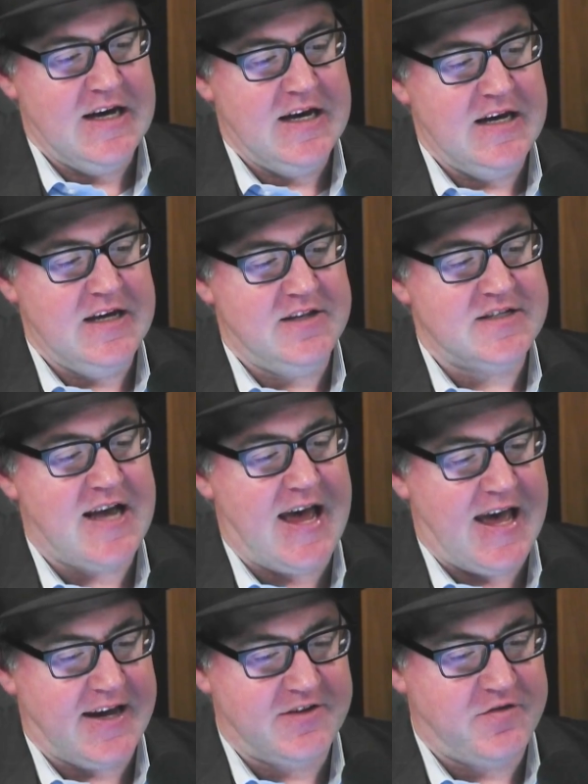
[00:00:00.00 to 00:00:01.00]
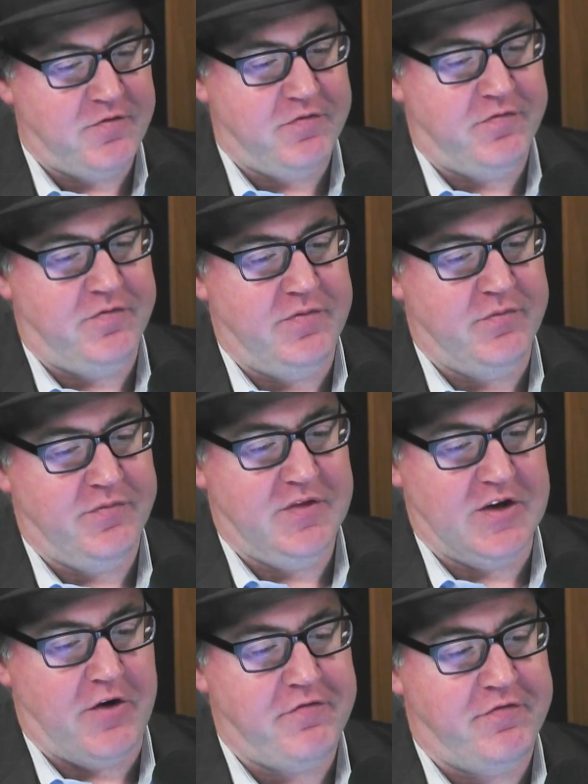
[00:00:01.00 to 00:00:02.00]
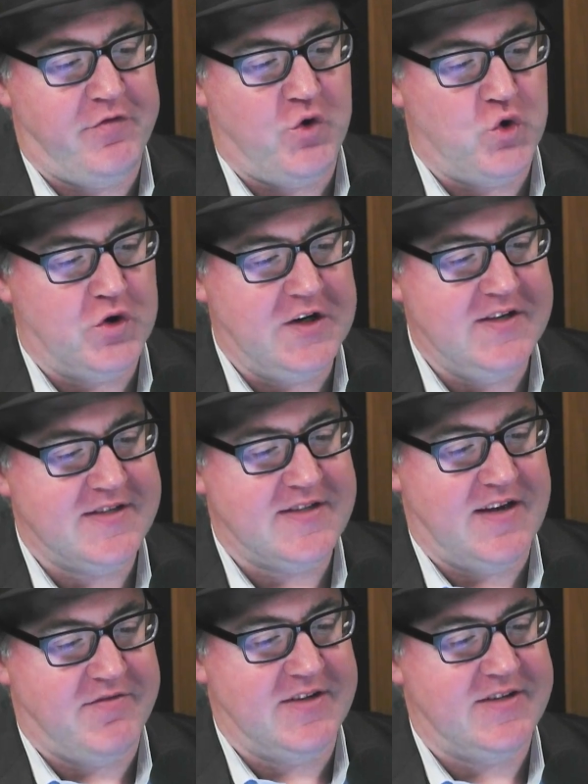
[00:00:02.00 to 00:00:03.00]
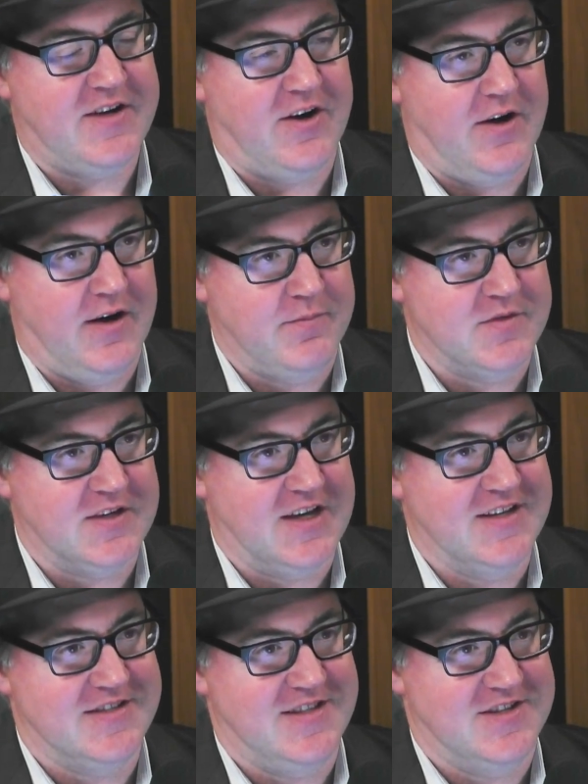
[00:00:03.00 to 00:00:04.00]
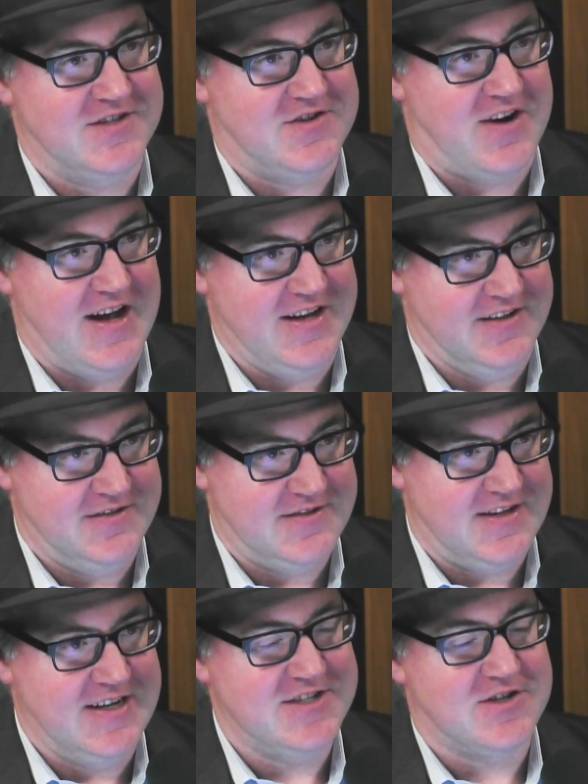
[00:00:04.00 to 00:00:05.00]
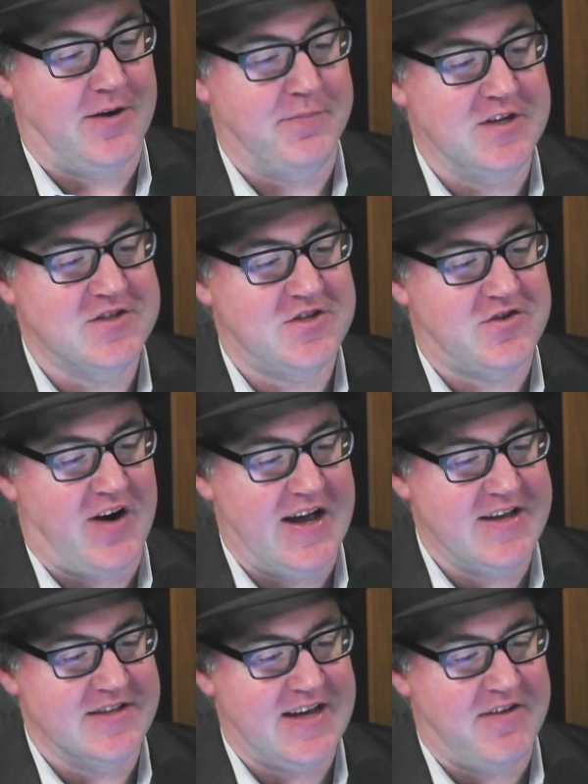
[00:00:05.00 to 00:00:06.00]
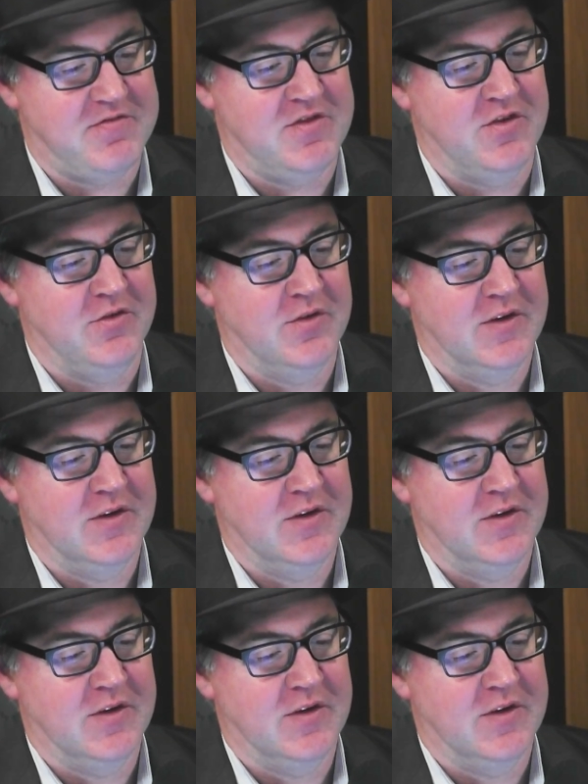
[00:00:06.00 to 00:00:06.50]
He tacks, you know, 47 times against the Australians, and each time the Australians have to